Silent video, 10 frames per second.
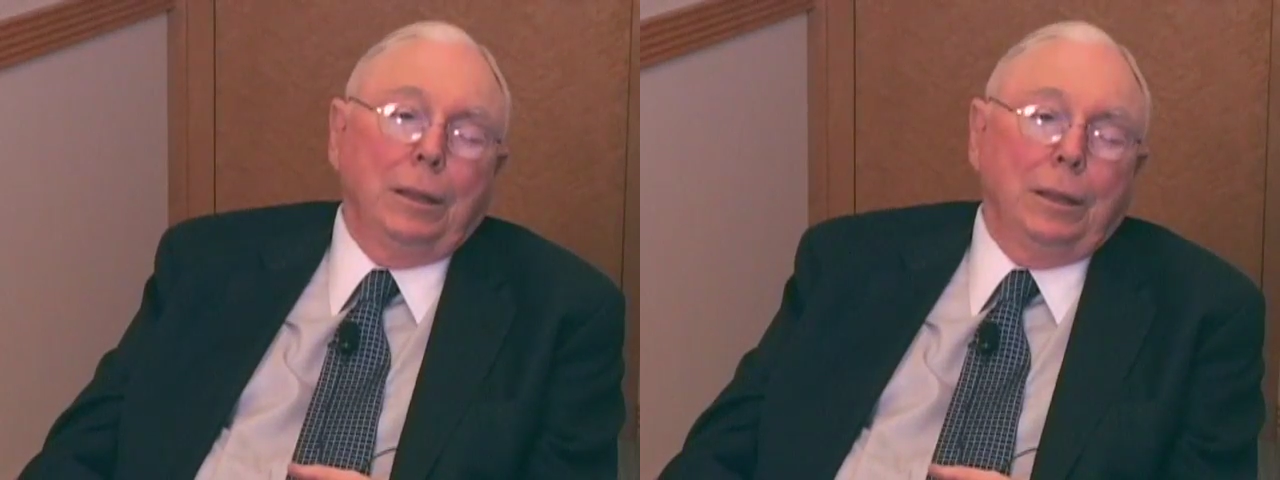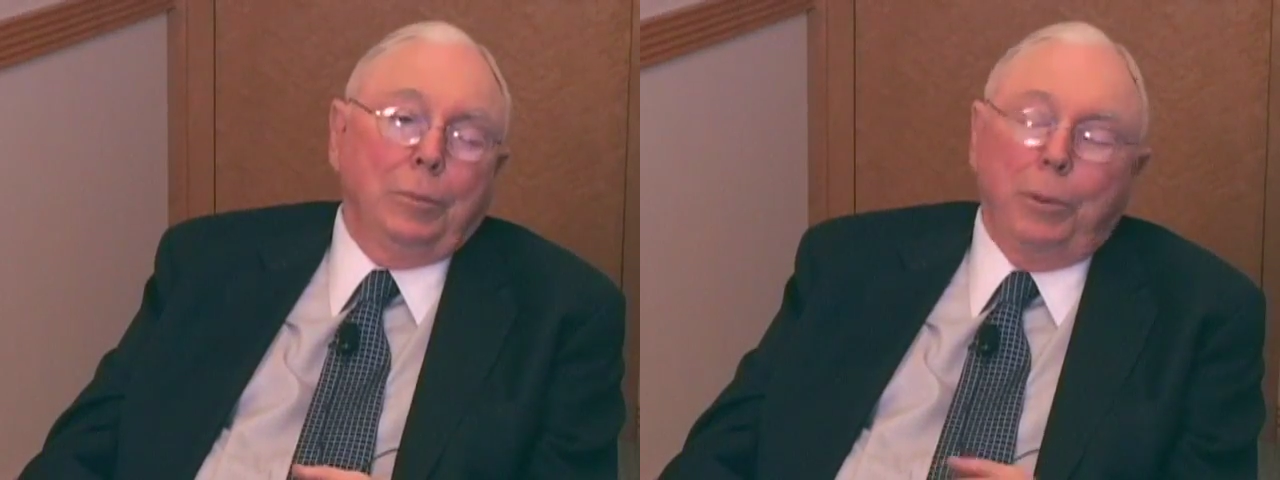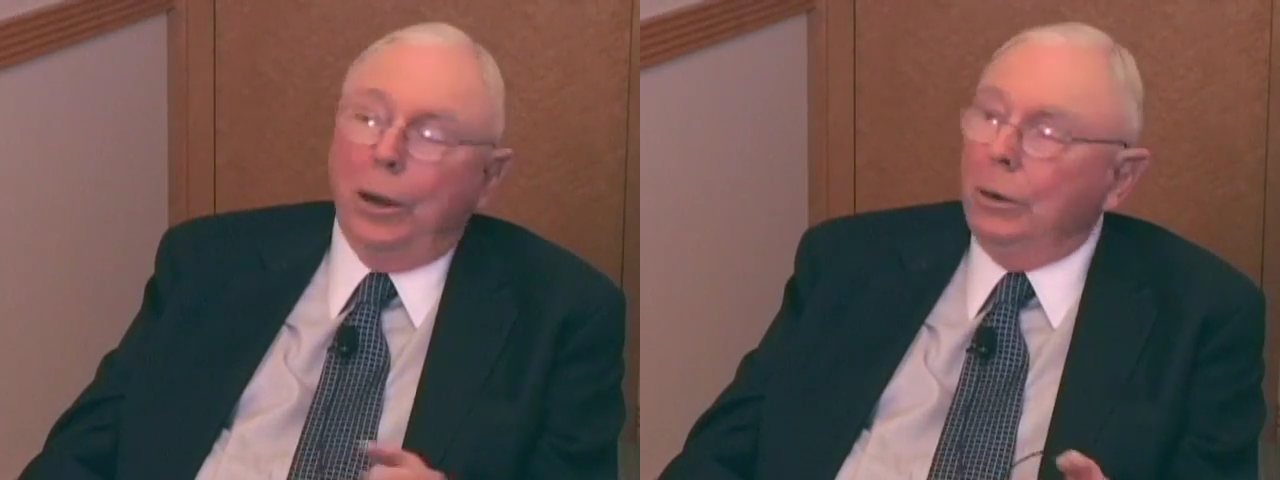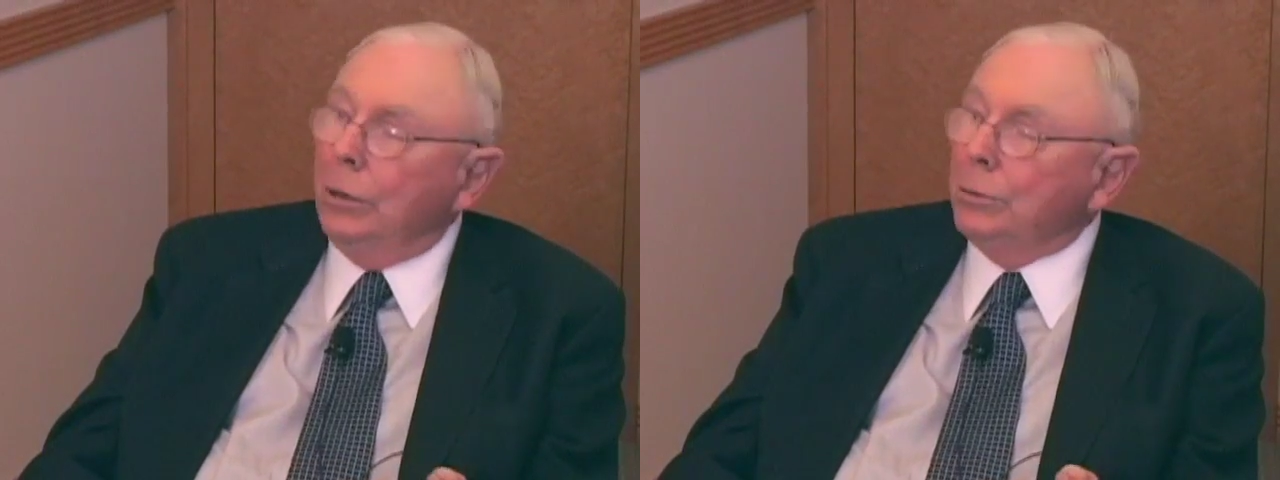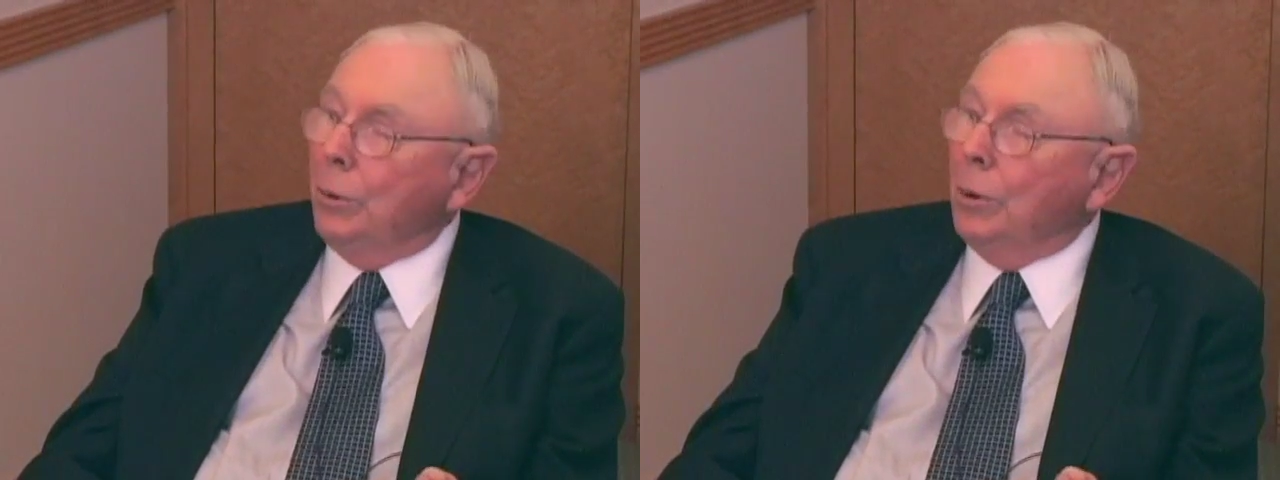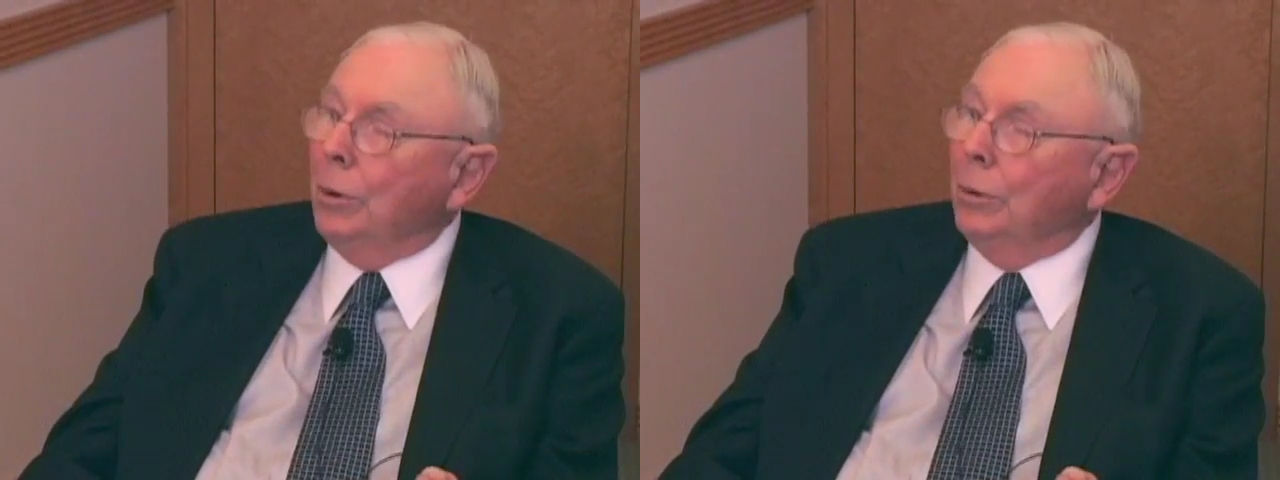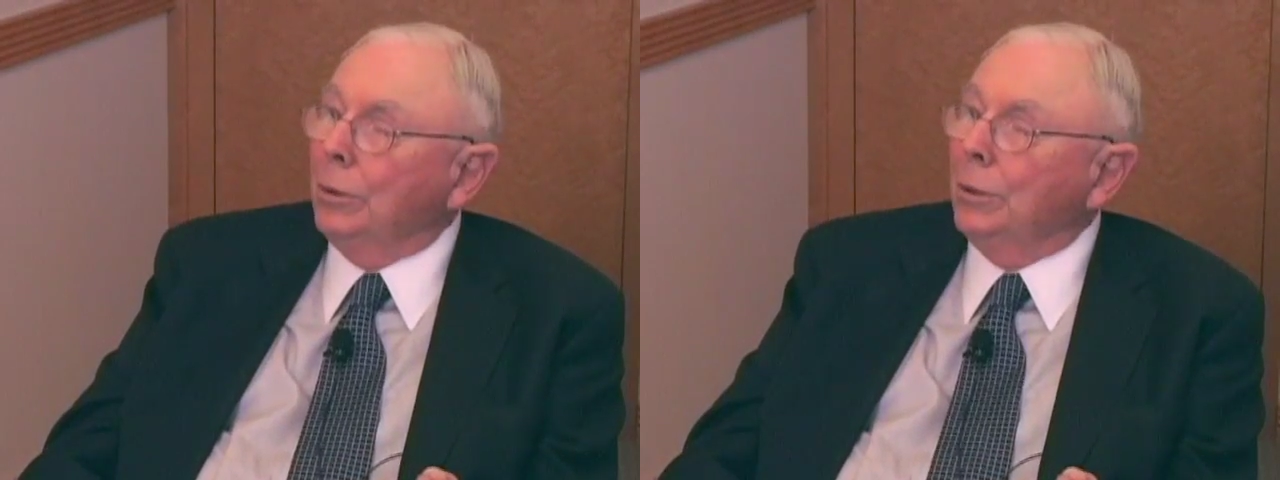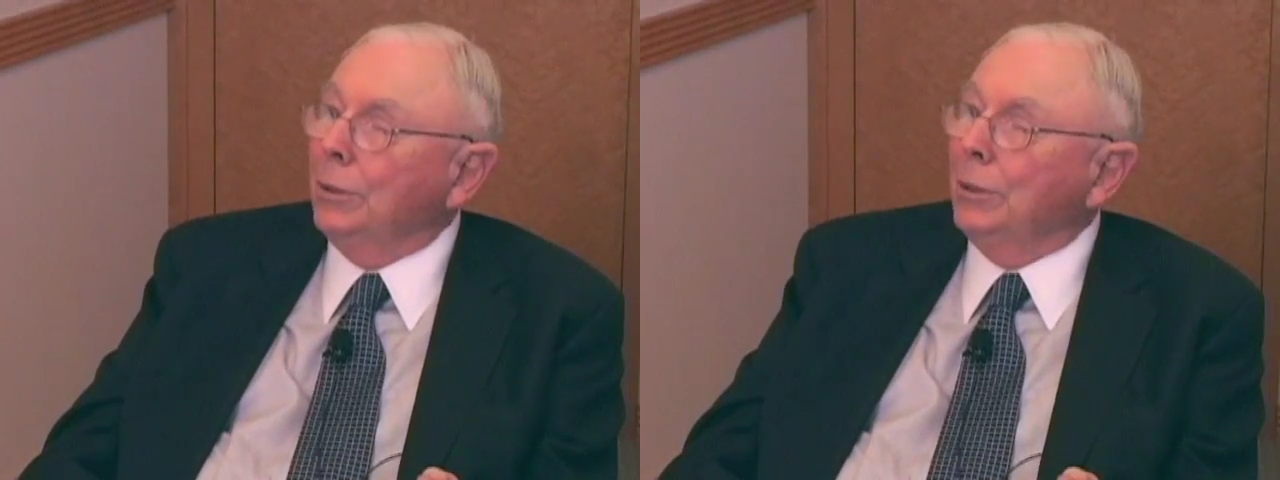The partners were
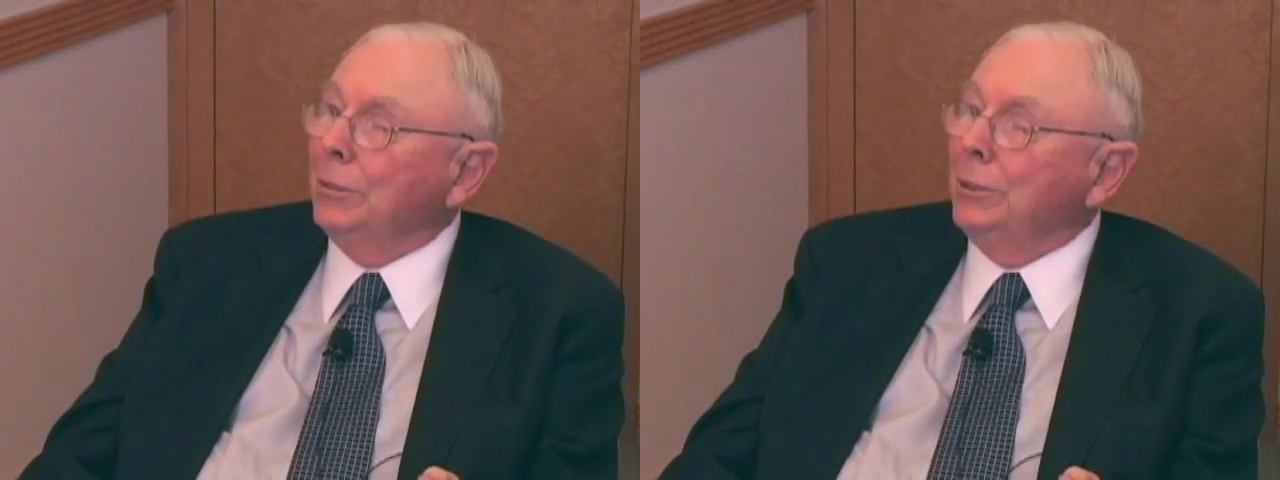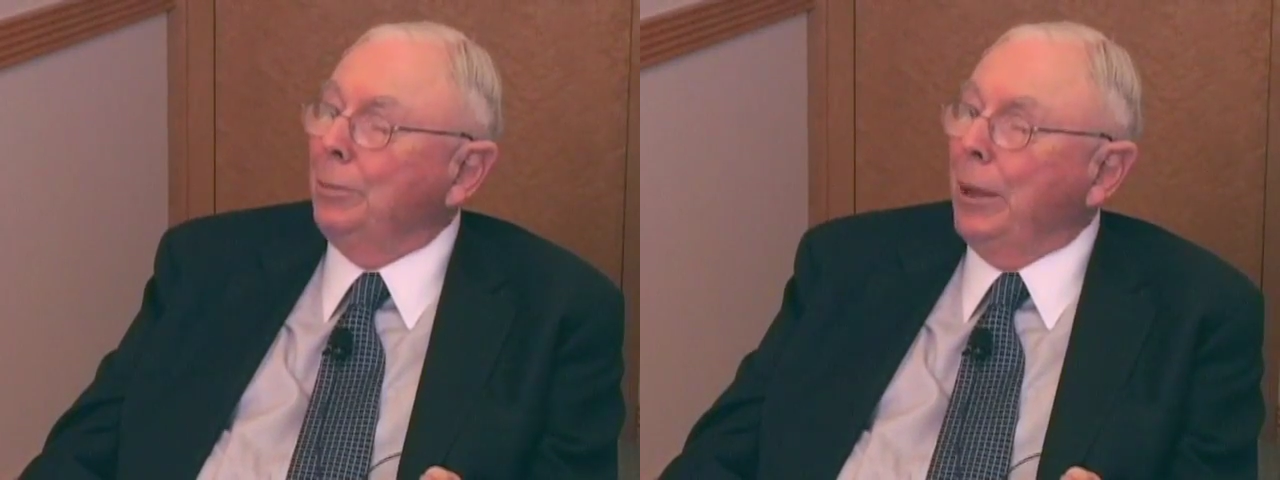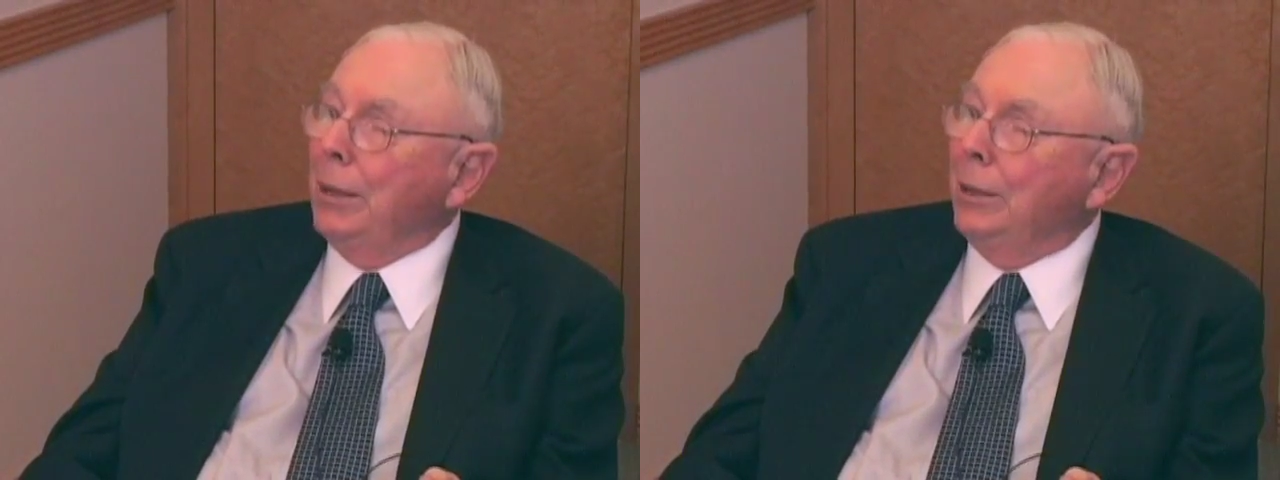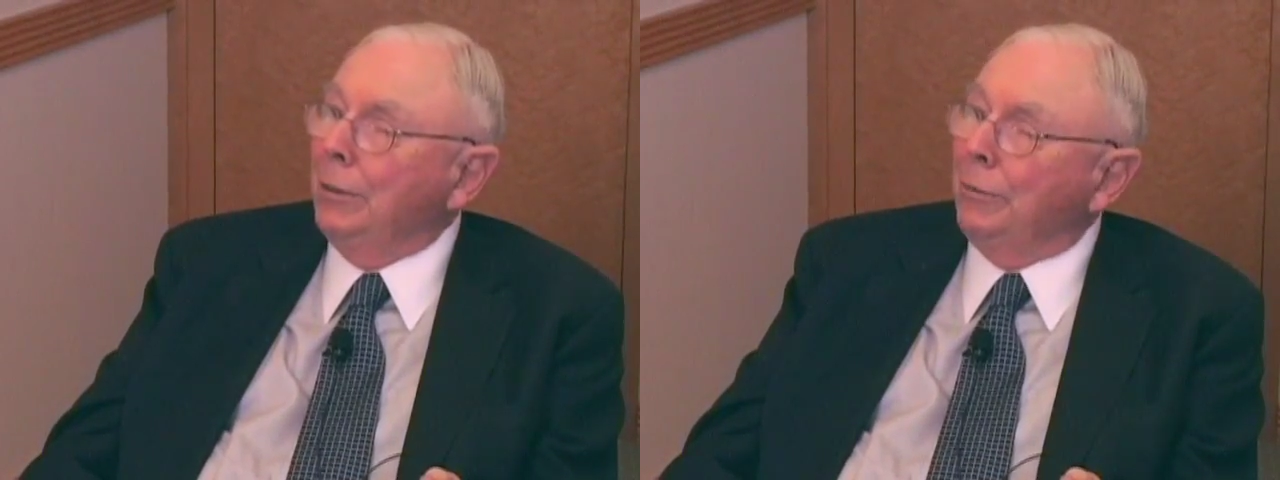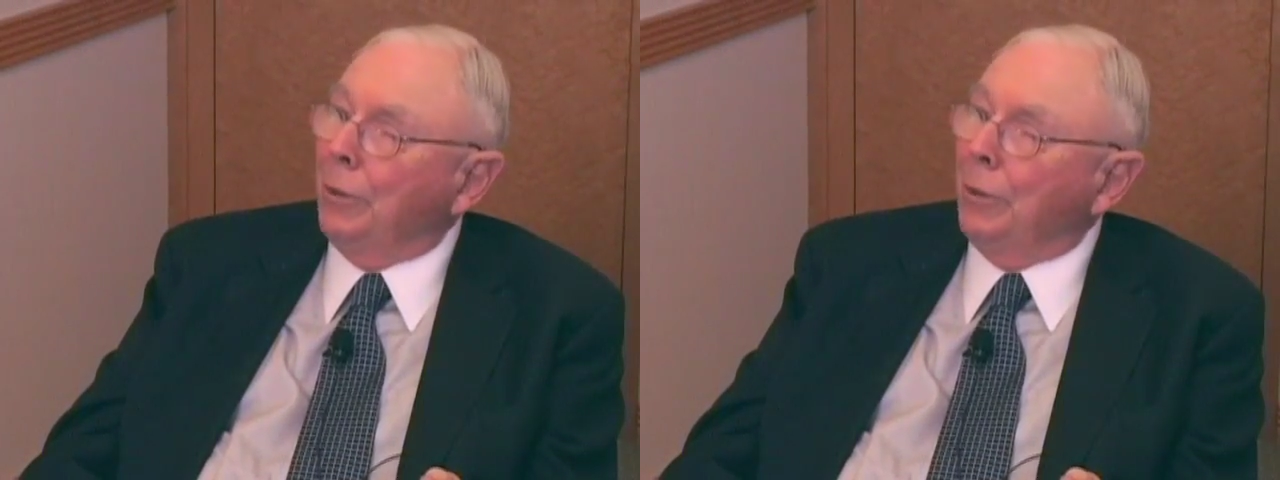dependent